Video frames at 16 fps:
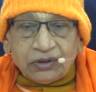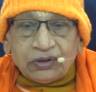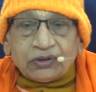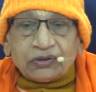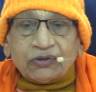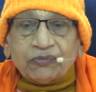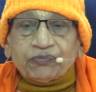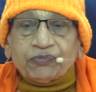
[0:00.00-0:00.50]

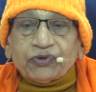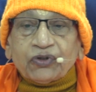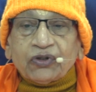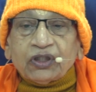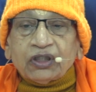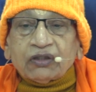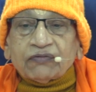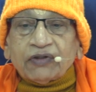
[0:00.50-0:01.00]
So
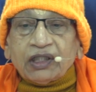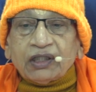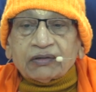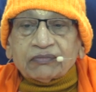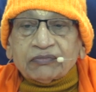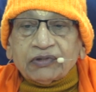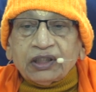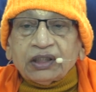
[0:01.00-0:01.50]
purity of
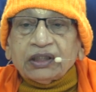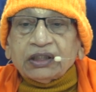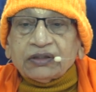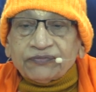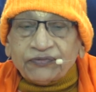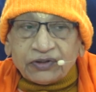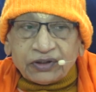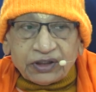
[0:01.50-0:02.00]
atma is
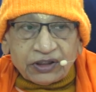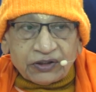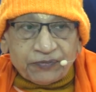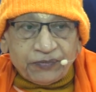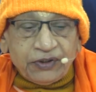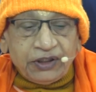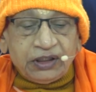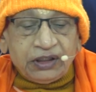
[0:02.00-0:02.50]
further
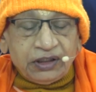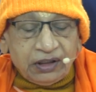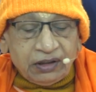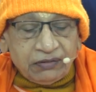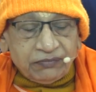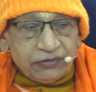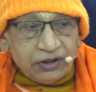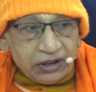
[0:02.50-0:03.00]
explained
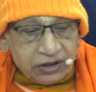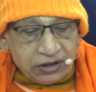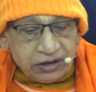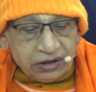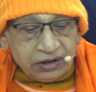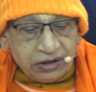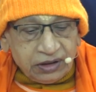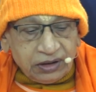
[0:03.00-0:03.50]
here, this
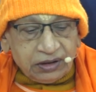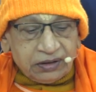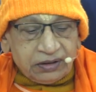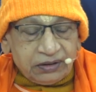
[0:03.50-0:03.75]
reasoning.